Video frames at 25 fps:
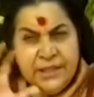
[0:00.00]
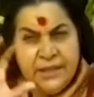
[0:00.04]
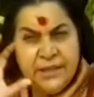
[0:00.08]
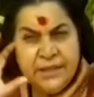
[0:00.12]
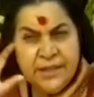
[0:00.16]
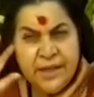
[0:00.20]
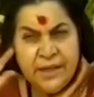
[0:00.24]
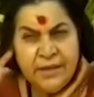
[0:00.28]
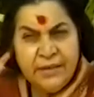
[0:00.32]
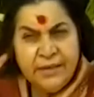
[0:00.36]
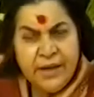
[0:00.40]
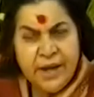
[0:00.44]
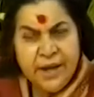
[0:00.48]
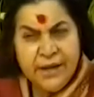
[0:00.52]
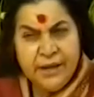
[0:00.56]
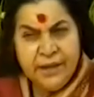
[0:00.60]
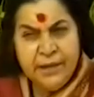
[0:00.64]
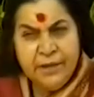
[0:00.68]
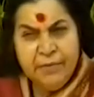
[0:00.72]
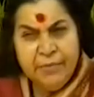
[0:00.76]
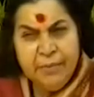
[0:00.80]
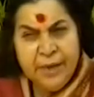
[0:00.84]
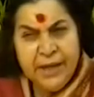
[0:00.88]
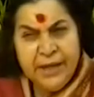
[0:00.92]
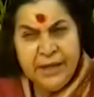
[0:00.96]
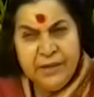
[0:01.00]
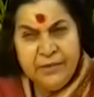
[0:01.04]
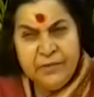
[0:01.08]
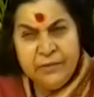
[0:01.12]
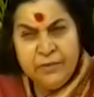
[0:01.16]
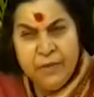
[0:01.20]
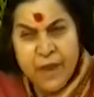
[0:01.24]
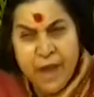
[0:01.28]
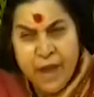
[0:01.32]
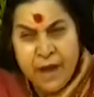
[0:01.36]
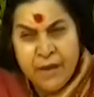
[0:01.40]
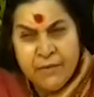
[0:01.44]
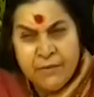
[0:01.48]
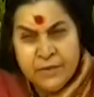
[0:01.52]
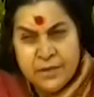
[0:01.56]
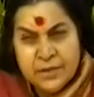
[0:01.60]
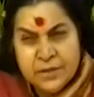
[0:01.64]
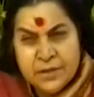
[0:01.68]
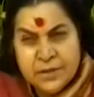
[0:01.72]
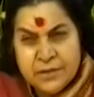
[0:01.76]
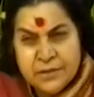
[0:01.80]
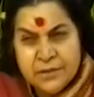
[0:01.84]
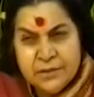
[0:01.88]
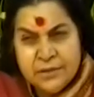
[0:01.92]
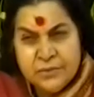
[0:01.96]
is attractive by its flowers,
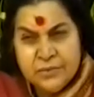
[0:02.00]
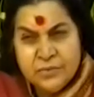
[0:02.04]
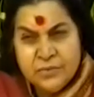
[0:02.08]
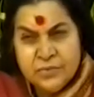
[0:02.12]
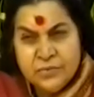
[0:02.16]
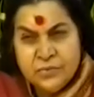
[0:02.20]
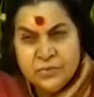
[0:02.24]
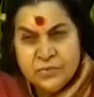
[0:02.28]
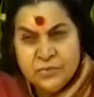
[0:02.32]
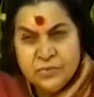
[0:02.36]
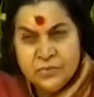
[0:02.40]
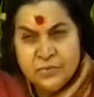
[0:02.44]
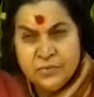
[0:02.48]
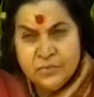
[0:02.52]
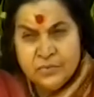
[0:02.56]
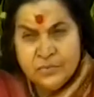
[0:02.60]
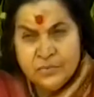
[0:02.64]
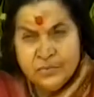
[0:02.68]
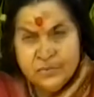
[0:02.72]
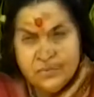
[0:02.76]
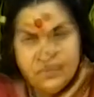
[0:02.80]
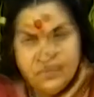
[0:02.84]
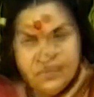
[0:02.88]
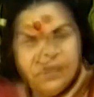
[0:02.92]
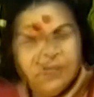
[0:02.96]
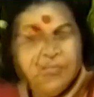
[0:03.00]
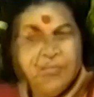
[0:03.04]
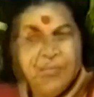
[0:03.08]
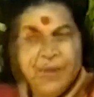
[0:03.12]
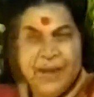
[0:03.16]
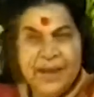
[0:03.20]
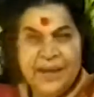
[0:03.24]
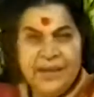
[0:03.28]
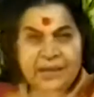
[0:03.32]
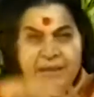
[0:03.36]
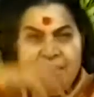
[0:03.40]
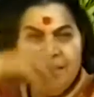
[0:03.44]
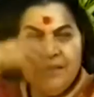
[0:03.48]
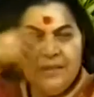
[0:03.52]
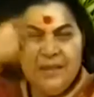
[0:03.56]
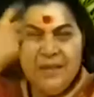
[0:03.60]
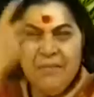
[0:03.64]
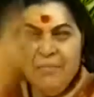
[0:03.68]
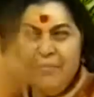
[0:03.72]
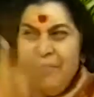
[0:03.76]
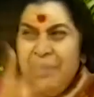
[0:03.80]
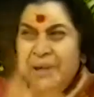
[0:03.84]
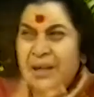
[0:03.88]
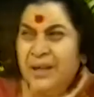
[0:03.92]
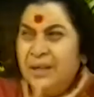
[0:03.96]
by its
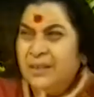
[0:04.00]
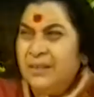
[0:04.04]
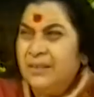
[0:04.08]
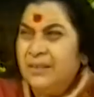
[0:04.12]
timber,